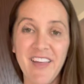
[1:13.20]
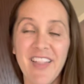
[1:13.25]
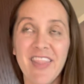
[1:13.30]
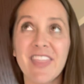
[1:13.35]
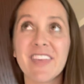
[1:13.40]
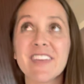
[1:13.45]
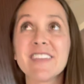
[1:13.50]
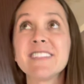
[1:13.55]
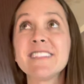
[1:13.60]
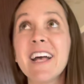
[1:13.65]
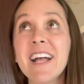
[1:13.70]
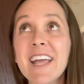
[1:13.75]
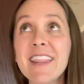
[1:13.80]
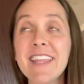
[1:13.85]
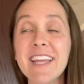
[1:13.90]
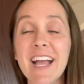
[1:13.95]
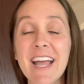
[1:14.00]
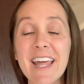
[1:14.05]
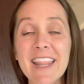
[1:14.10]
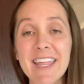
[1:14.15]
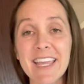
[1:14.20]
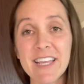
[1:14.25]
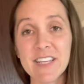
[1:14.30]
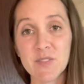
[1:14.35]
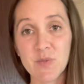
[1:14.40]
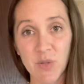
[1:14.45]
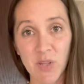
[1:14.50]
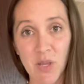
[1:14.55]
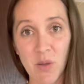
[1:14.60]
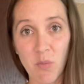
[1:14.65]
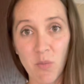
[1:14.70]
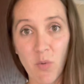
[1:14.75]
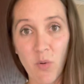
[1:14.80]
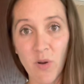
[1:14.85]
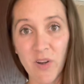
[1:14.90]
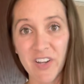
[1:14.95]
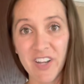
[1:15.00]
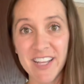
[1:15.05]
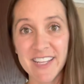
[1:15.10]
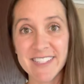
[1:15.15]
The second thing I think is really
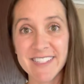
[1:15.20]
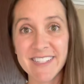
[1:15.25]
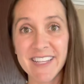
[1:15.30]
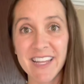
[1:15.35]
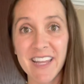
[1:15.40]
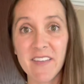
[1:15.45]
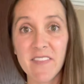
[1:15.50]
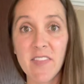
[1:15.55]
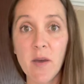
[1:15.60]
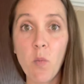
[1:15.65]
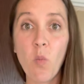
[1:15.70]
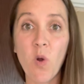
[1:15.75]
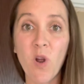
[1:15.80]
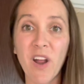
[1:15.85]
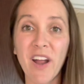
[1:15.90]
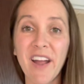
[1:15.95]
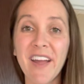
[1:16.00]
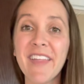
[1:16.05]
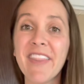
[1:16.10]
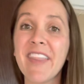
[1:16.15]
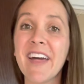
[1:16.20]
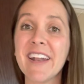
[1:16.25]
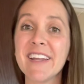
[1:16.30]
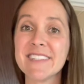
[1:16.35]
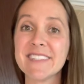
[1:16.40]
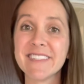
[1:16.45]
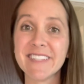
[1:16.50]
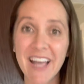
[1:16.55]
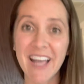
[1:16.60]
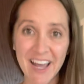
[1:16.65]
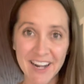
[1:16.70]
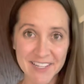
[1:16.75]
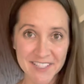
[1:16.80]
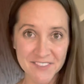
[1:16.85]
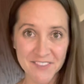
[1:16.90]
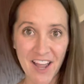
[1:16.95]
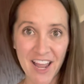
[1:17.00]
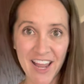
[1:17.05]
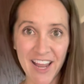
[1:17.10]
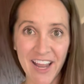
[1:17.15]
important is to give them work that is
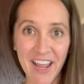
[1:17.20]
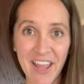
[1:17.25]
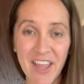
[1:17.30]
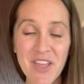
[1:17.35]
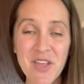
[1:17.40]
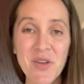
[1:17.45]
satisfying.